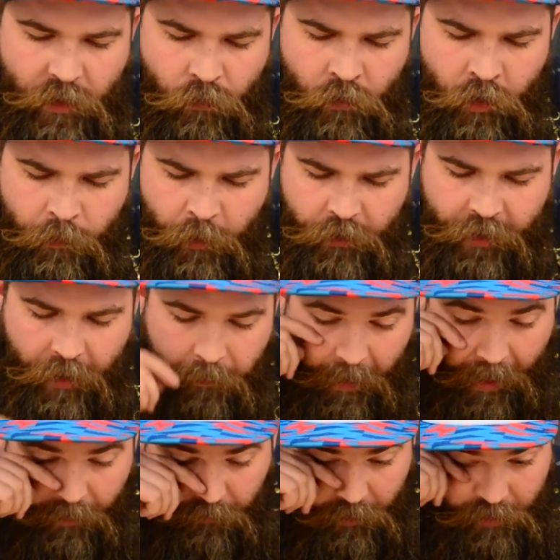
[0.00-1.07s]
When you put that
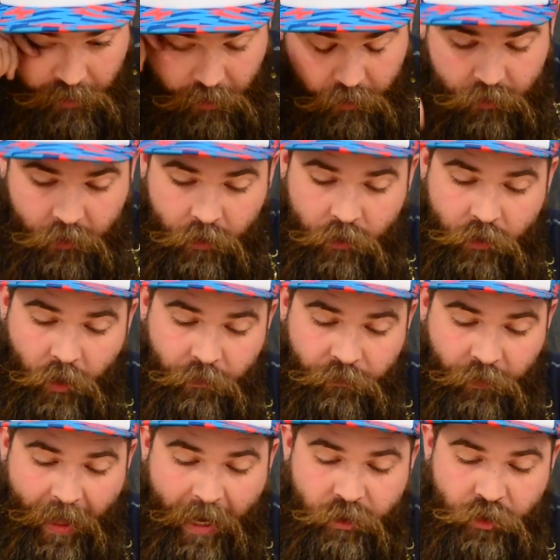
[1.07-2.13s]
battery in there, it's going to start
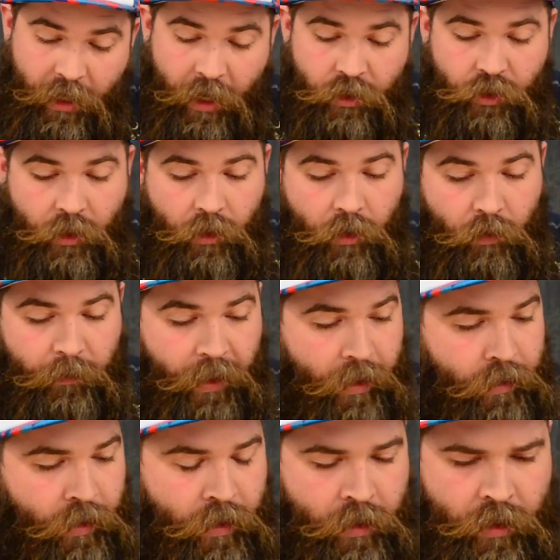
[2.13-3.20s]
flashing at you a little
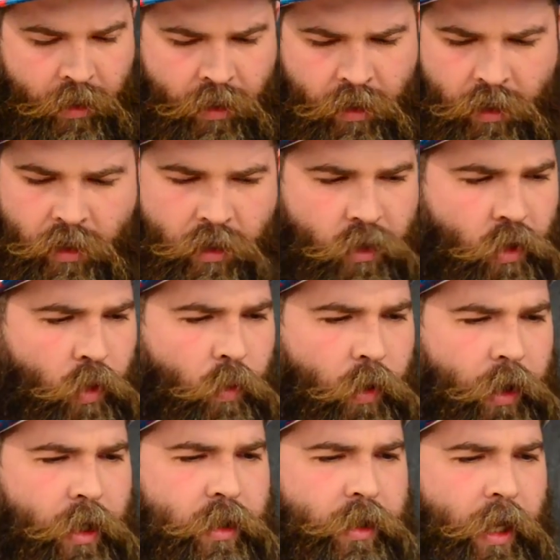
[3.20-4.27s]
bit. No
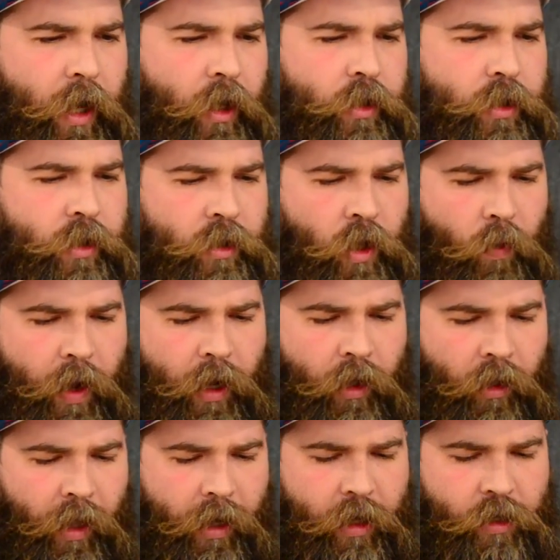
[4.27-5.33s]
worries there, just go ahead
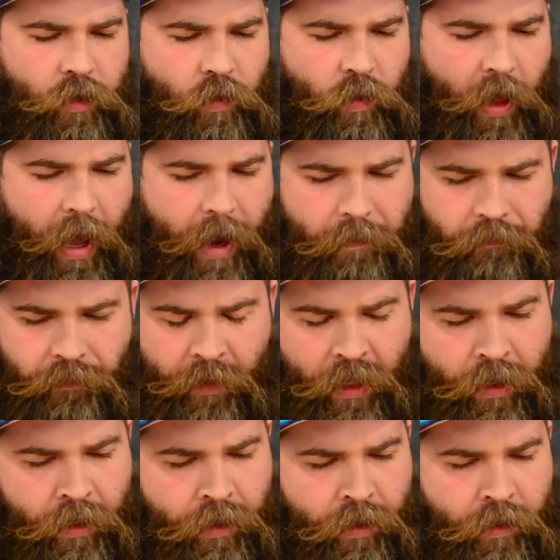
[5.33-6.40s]
and let it do that.
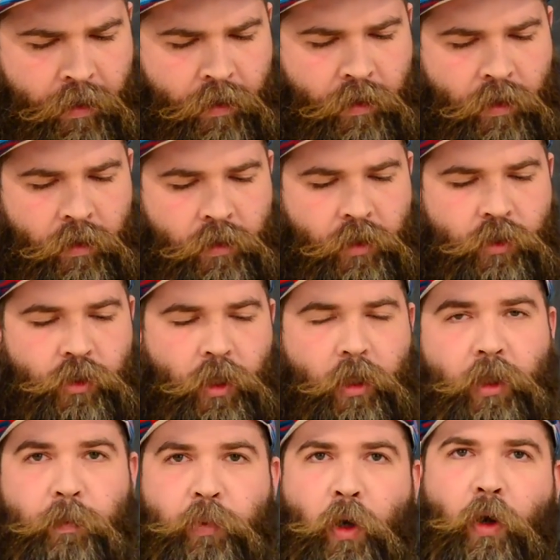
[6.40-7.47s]
To
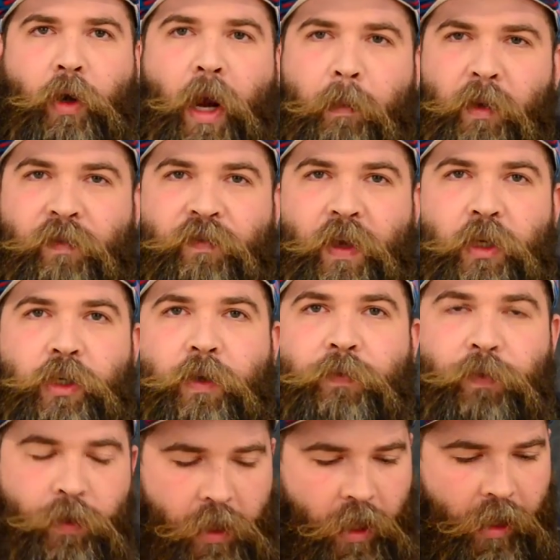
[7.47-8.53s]
start the programming feature
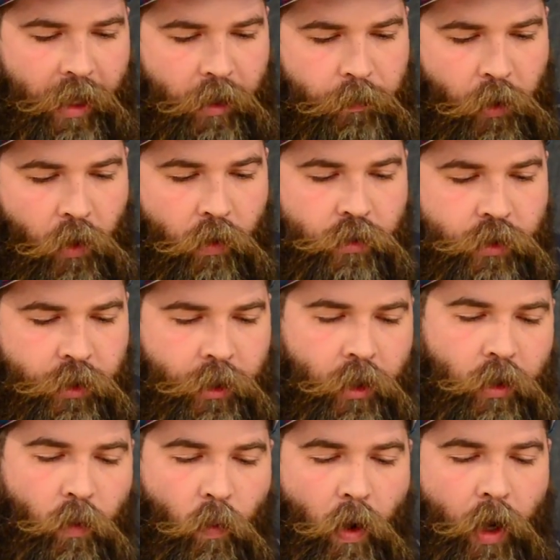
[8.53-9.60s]
for the Elect post, you're
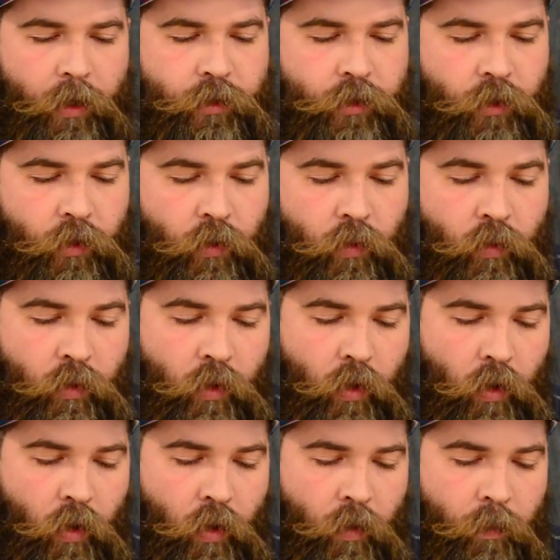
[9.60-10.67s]
going to want to
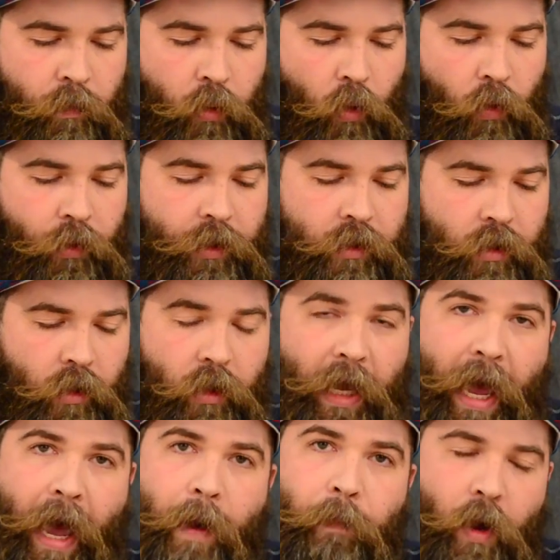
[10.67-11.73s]
pull this little
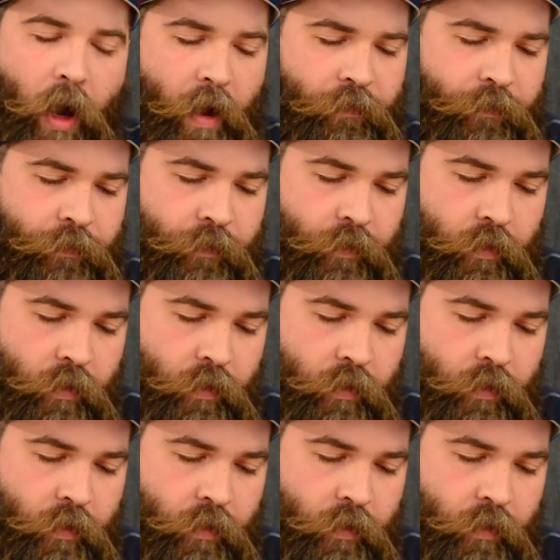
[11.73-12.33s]
cap off